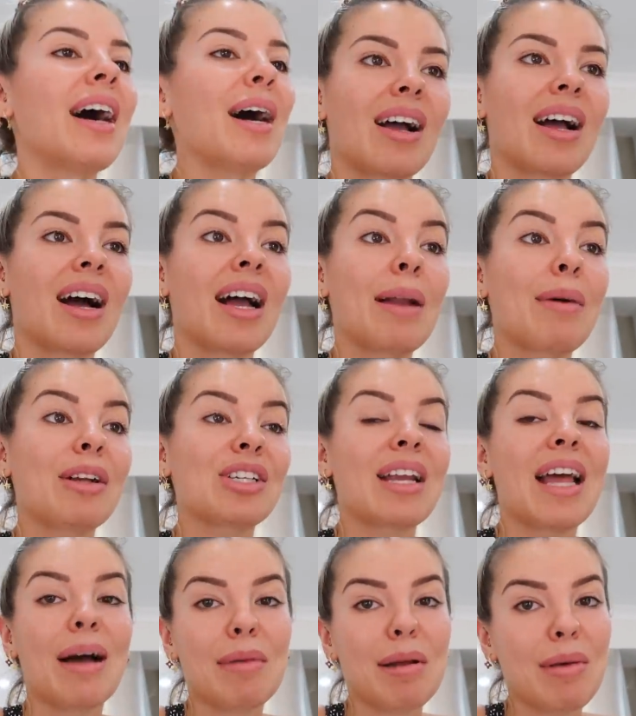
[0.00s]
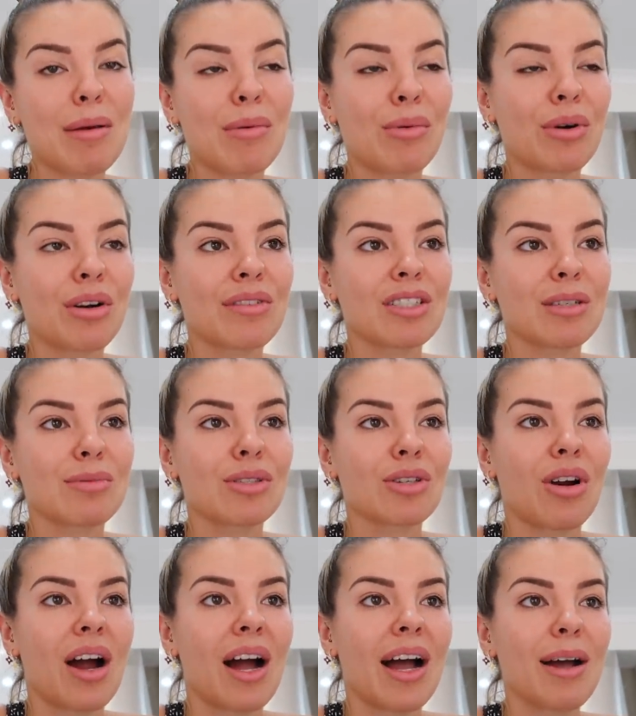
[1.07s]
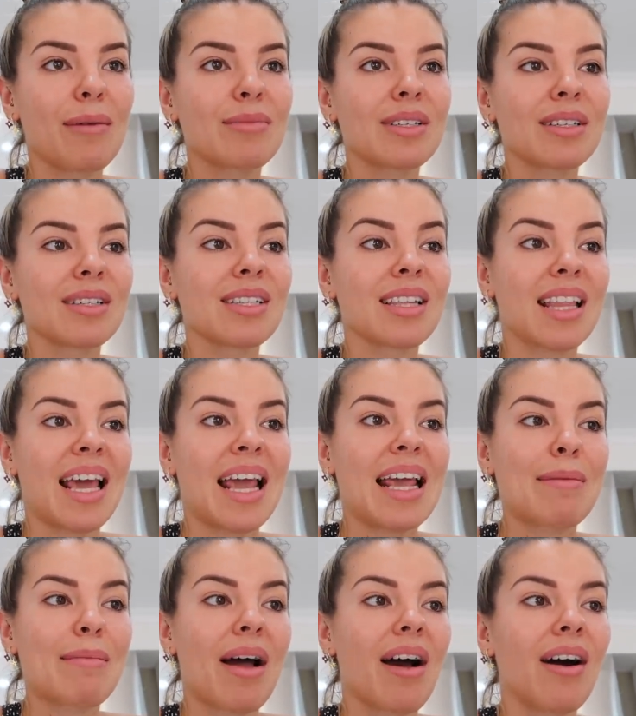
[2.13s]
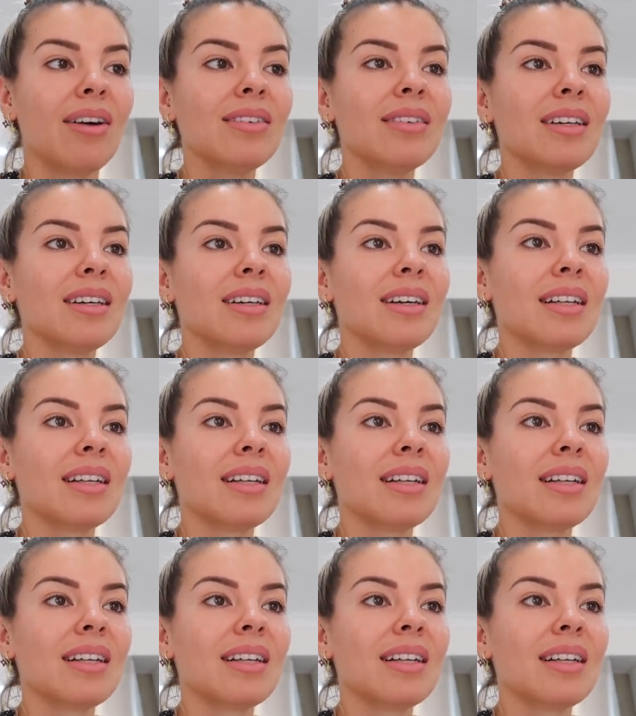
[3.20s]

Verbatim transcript: I can't imagine how many people would have subscribed to the email